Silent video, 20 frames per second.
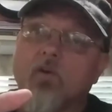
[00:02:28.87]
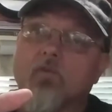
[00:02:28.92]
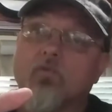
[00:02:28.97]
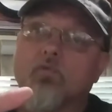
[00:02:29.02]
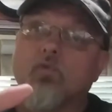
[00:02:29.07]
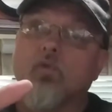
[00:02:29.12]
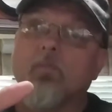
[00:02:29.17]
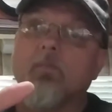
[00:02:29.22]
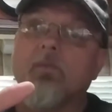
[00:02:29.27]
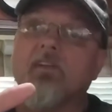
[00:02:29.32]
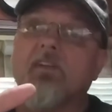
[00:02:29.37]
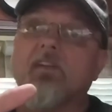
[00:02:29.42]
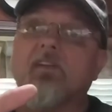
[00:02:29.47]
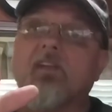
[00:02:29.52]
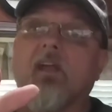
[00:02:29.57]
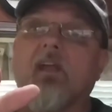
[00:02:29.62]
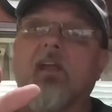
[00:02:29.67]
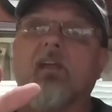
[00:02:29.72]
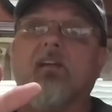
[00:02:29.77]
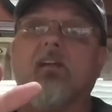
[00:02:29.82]
room in the
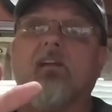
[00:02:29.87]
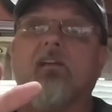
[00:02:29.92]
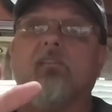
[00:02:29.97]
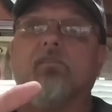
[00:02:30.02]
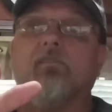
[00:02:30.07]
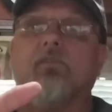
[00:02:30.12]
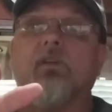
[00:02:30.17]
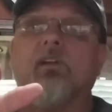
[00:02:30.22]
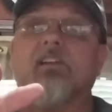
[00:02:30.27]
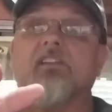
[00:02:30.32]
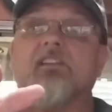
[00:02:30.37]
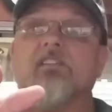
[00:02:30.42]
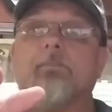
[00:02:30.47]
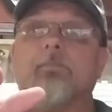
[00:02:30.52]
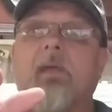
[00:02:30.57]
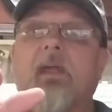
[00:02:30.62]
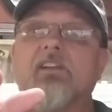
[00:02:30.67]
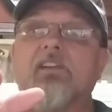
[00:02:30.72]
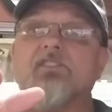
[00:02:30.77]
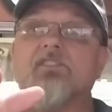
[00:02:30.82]
tank for
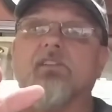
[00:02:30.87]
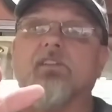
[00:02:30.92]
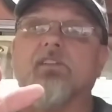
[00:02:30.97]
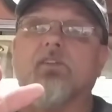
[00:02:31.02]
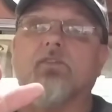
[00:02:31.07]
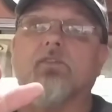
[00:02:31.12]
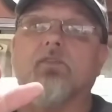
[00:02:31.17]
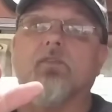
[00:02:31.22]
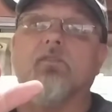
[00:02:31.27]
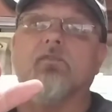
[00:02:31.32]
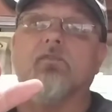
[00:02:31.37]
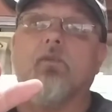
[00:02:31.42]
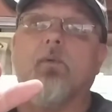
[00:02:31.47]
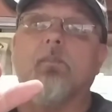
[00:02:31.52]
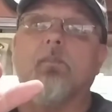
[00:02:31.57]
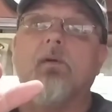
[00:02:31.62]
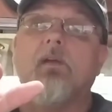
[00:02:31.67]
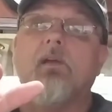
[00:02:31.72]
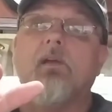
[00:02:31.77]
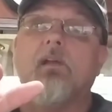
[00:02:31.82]
expansion to turn
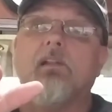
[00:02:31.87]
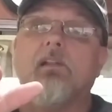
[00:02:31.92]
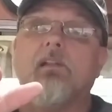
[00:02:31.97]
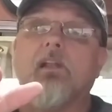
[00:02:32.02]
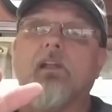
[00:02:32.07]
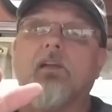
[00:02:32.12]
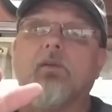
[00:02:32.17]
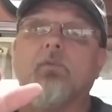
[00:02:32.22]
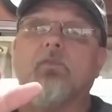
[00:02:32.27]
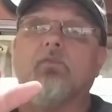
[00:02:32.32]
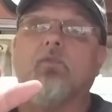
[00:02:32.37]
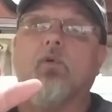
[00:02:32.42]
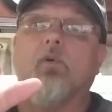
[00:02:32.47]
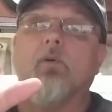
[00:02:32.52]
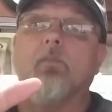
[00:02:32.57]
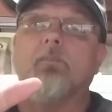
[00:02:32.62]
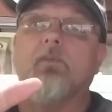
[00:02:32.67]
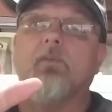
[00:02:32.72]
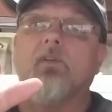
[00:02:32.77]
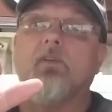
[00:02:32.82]
from liquid
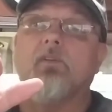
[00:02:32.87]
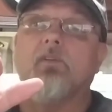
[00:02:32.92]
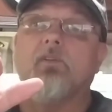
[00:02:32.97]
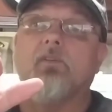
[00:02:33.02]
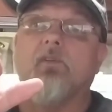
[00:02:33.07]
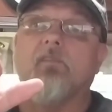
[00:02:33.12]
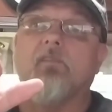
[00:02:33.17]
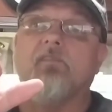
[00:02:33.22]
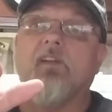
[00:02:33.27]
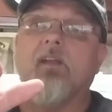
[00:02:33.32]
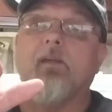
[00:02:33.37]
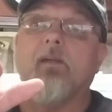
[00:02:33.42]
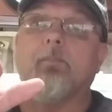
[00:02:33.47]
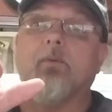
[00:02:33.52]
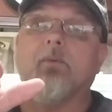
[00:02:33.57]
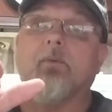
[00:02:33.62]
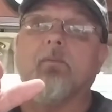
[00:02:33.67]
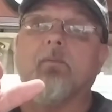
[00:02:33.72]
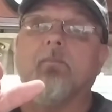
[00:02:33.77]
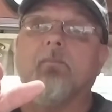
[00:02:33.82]
form to a
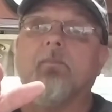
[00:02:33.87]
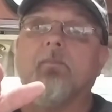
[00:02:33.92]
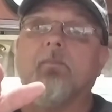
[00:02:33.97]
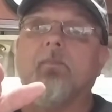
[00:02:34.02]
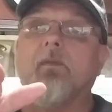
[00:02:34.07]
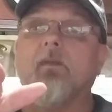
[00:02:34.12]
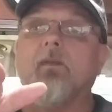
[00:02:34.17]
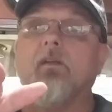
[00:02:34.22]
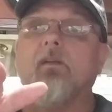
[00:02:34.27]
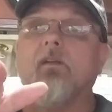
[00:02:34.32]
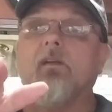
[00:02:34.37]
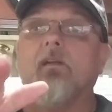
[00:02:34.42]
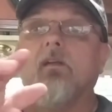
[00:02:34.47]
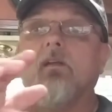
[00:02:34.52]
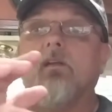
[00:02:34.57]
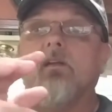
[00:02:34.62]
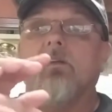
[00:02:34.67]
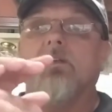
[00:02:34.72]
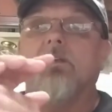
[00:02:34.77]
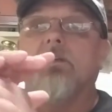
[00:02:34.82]
vapor.
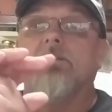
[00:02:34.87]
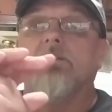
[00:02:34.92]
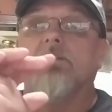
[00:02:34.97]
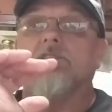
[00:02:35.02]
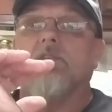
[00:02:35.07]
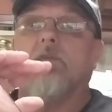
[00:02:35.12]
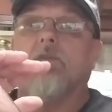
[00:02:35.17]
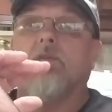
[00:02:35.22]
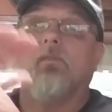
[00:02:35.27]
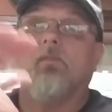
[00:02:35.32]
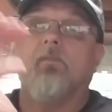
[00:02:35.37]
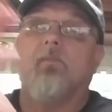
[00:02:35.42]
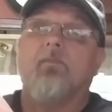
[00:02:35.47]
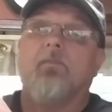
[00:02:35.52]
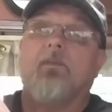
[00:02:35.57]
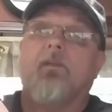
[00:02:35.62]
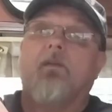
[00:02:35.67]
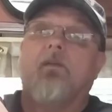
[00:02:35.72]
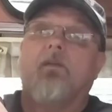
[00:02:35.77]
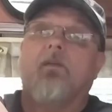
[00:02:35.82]
So
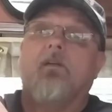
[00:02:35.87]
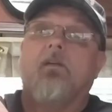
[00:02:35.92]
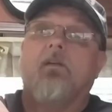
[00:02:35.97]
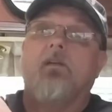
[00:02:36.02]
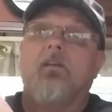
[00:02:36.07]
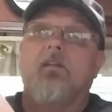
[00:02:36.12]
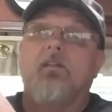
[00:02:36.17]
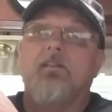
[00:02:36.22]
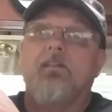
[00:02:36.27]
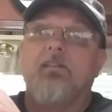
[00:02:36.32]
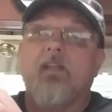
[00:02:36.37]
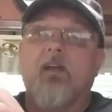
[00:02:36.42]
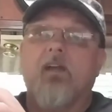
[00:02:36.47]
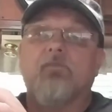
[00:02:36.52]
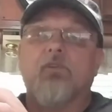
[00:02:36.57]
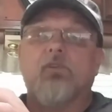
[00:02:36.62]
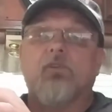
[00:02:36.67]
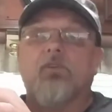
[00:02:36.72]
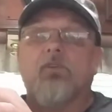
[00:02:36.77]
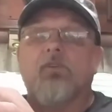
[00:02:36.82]

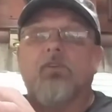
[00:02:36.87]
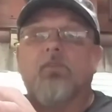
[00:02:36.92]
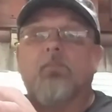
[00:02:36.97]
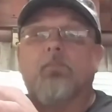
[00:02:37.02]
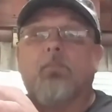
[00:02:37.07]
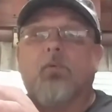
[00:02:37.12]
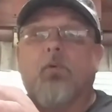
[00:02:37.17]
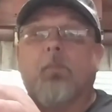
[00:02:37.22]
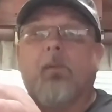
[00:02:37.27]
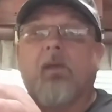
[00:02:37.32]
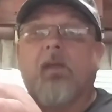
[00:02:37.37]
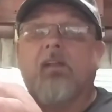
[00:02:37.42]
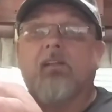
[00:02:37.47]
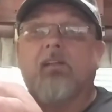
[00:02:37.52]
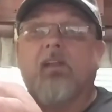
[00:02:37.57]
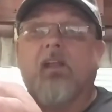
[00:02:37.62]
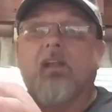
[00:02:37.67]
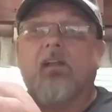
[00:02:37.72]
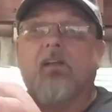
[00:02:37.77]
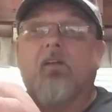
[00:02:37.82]
never turn your propane
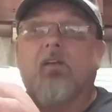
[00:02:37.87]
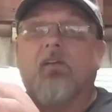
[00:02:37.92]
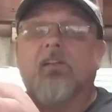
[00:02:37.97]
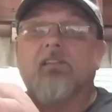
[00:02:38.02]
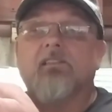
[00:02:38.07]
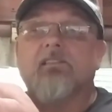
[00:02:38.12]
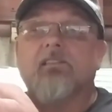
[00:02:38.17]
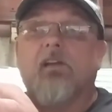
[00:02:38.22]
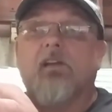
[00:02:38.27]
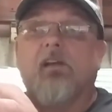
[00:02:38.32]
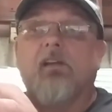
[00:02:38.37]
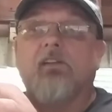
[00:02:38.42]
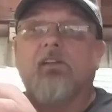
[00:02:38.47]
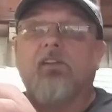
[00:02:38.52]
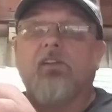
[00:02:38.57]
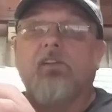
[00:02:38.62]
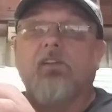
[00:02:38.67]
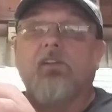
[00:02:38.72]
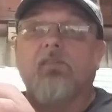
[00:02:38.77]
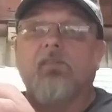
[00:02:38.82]
tank on its side
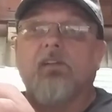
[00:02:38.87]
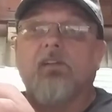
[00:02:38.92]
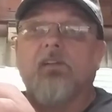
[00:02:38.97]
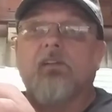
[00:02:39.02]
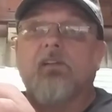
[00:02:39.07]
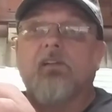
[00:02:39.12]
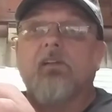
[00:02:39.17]
to use it.